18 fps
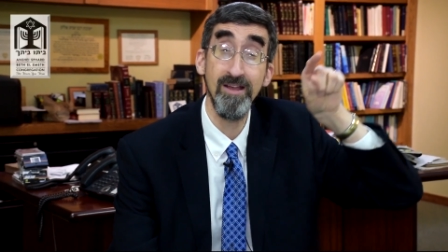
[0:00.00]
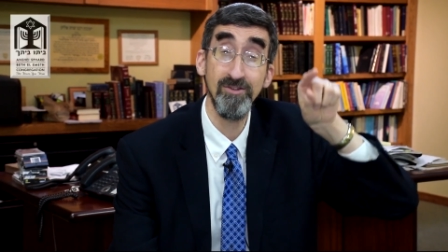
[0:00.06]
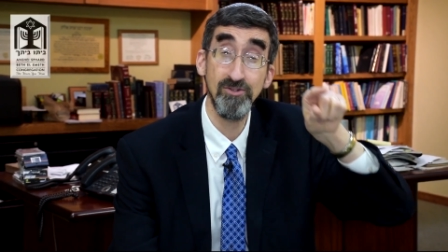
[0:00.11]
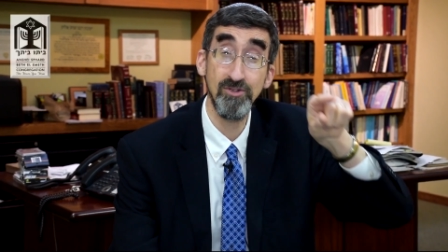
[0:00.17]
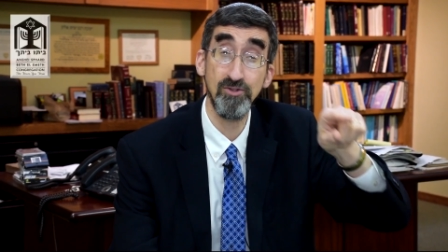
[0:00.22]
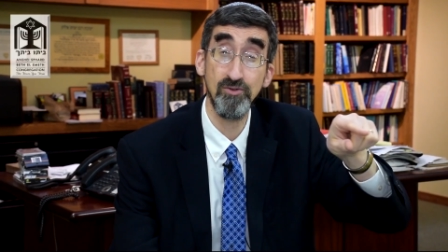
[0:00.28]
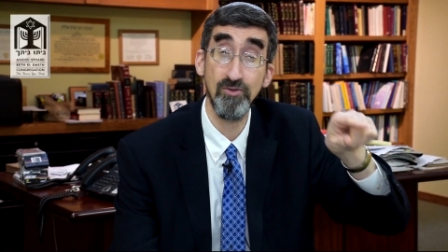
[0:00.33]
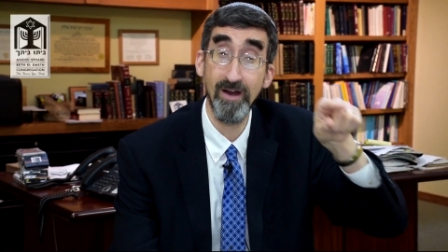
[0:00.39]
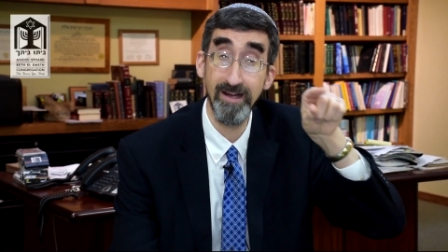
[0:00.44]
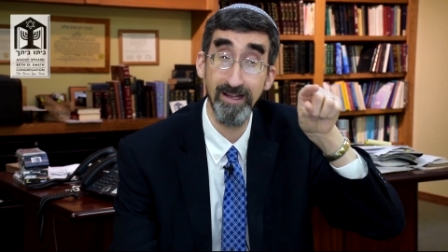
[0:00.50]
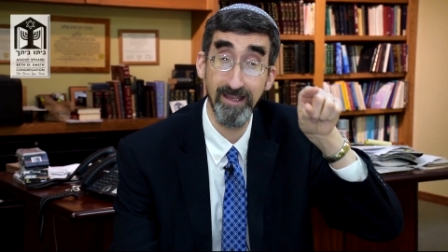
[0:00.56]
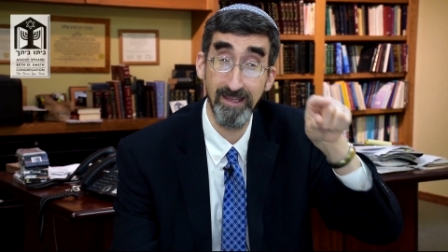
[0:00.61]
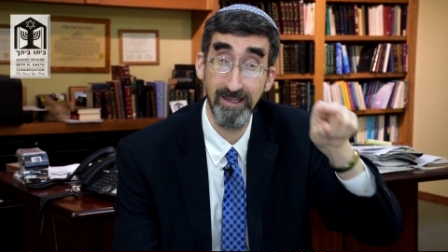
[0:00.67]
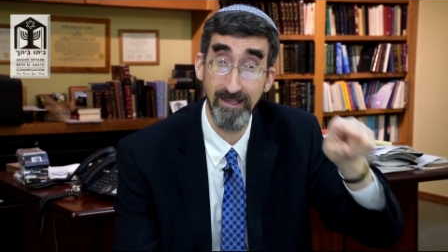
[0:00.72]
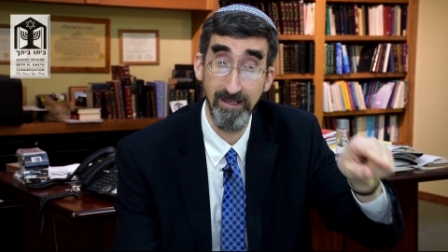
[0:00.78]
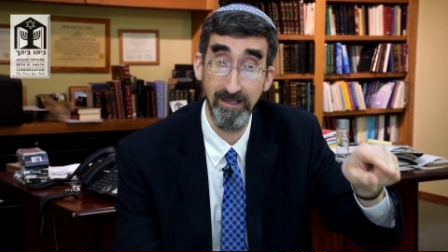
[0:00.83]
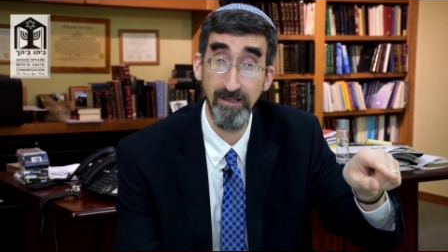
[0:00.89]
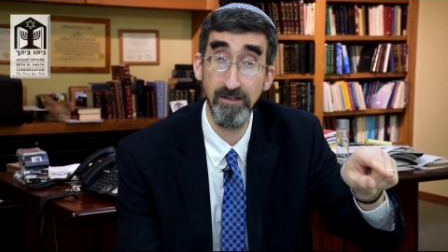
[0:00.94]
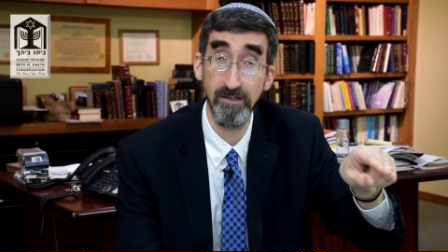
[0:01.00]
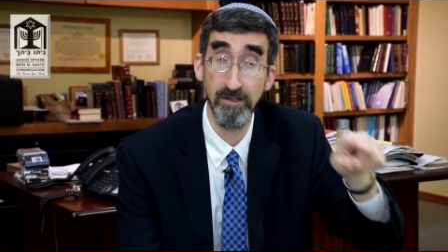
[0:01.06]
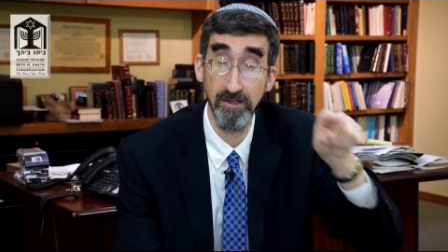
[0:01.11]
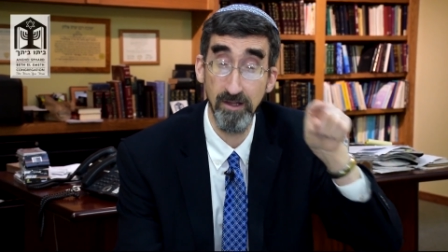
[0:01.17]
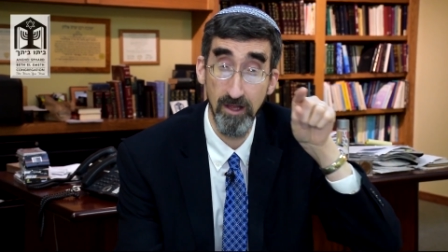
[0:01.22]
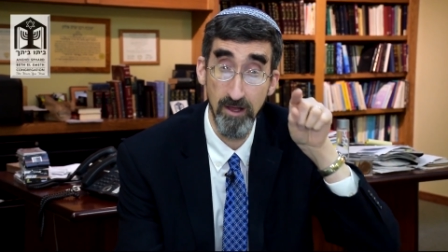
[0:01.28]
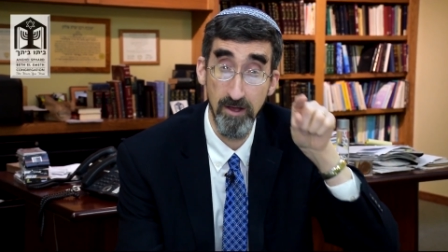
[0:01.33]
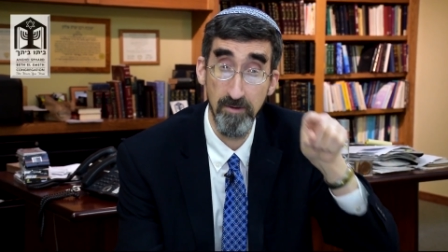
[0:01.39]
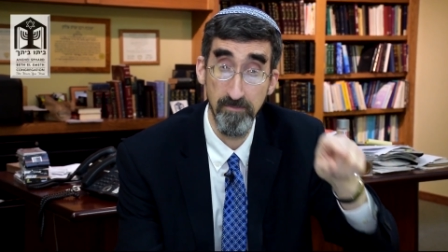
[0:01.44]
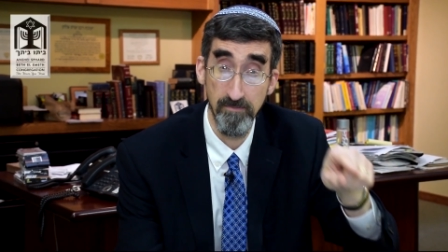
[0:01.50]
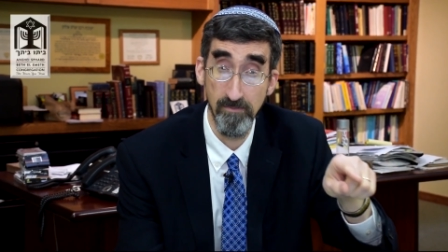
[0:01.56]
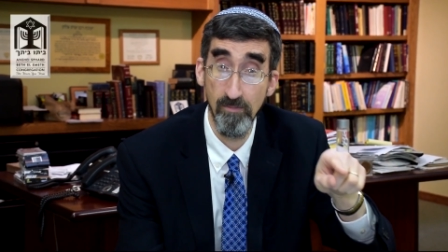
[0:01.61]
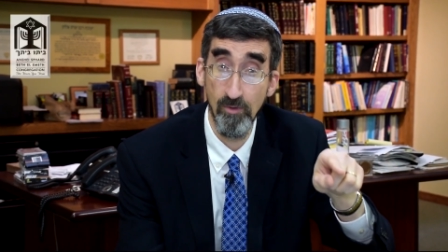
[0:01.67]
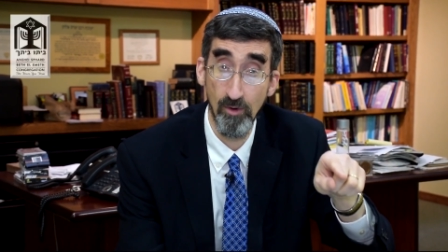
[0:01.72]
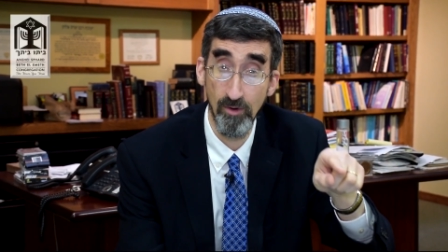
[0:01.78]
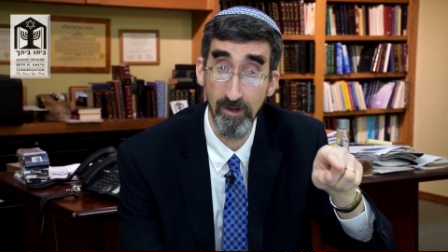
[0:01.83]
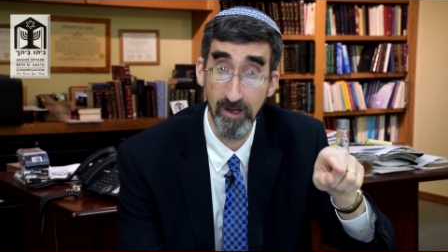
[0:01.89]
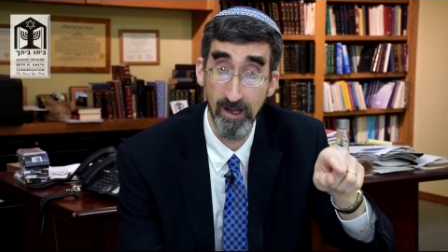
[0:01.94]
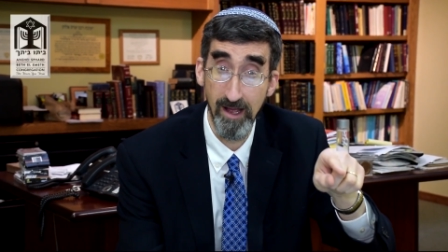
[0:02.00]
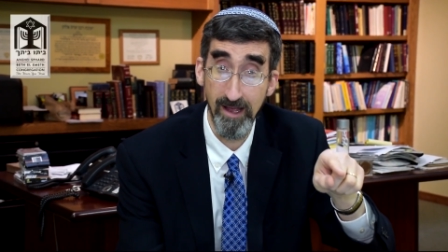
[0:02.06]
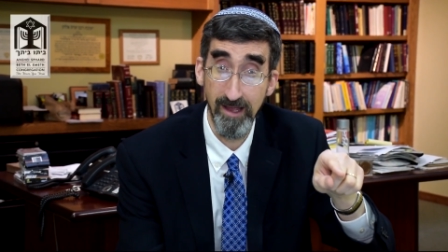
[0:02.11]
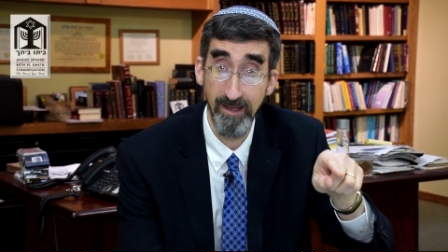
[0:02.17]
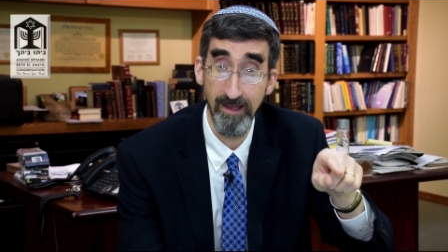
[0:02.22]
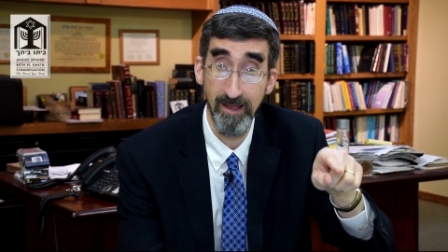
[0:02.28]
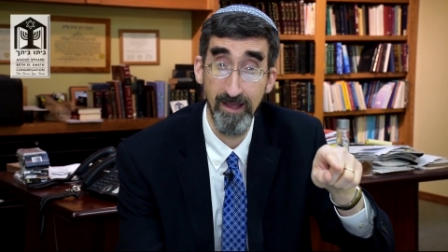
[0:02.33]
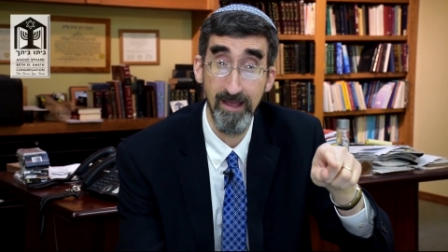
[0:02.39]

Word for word: to try to kill Mordechai,